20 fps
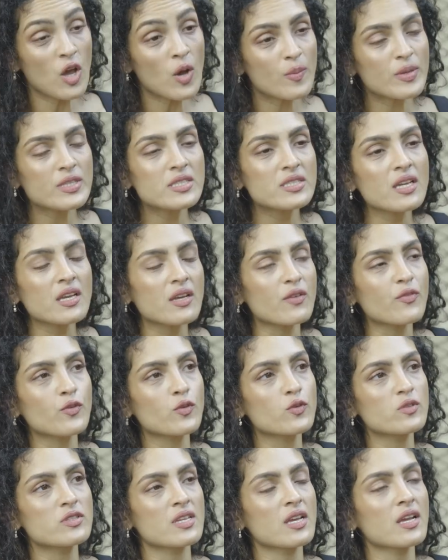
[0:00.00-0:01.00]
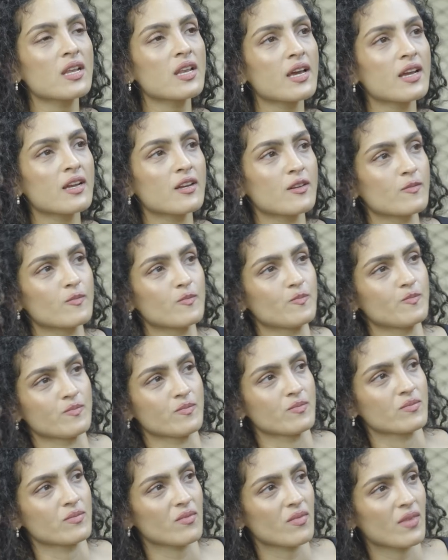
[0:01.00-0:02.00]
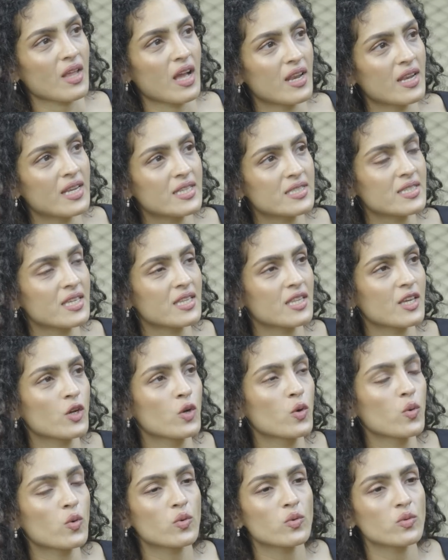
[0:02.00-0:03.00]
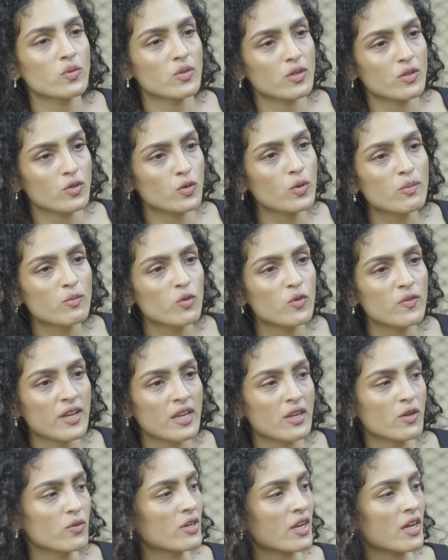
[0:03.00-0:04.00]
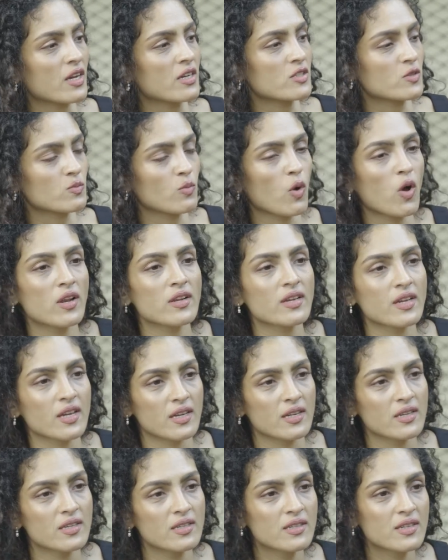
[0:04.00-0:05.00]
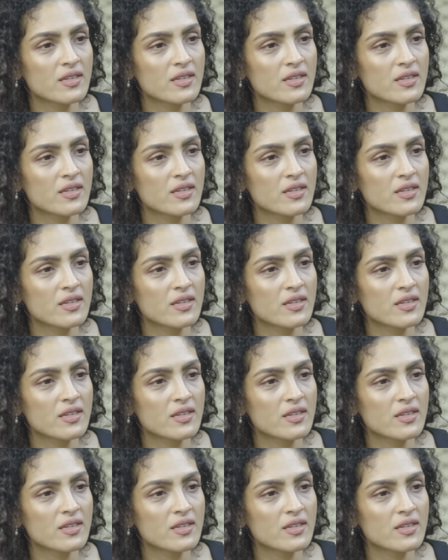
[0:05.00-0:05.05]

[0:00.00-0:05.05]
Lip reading: But see, if you say like, let's say they go to a movie and you take a small kid